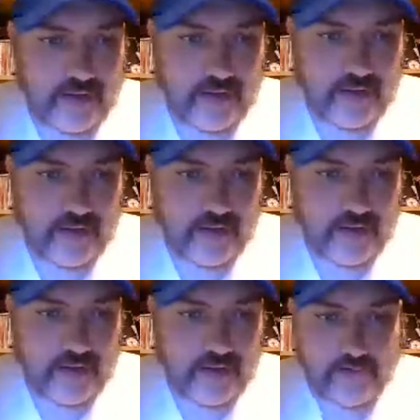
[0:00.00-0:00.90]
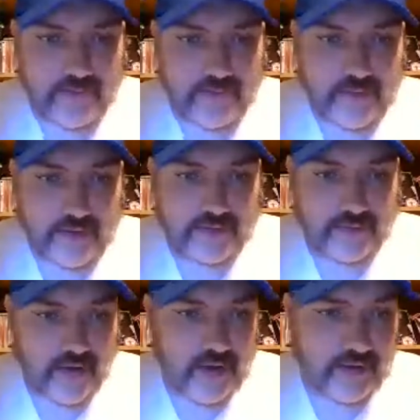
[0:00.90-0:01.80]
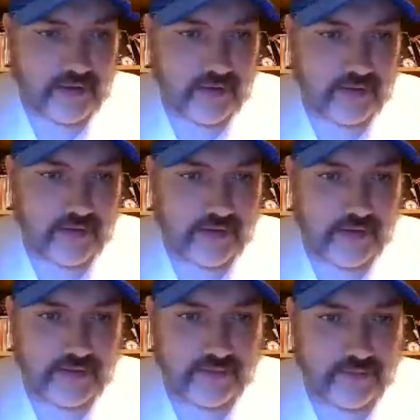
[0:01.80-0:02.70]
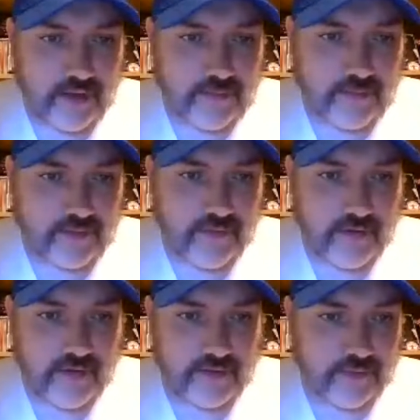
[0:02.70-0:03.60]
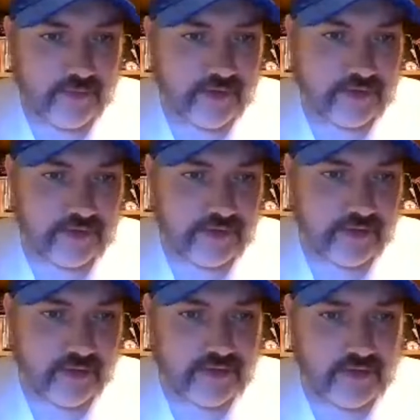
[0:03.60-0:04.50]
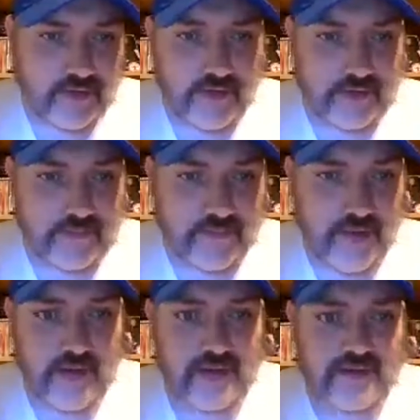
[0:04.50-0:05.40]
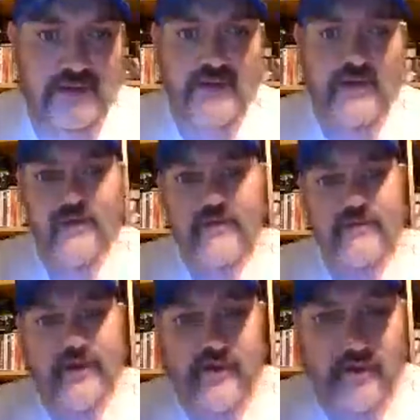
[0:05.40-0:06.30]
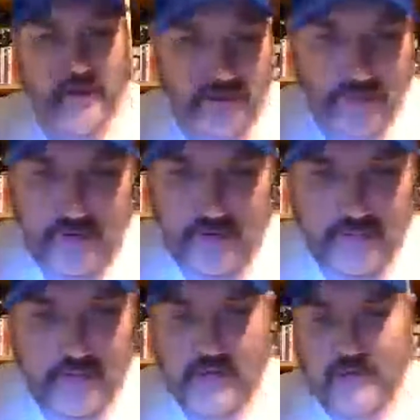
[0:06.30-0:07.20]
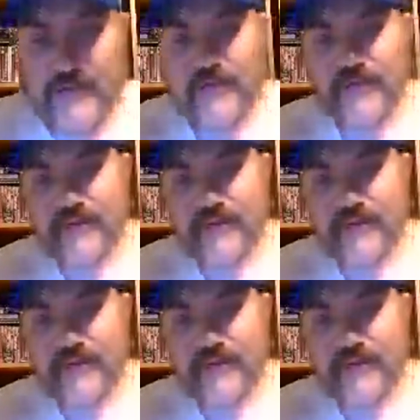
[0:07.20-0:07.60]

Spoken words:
It's he's a rat. He does wrap up video. He wears a luchador mask. Very good friend of mine.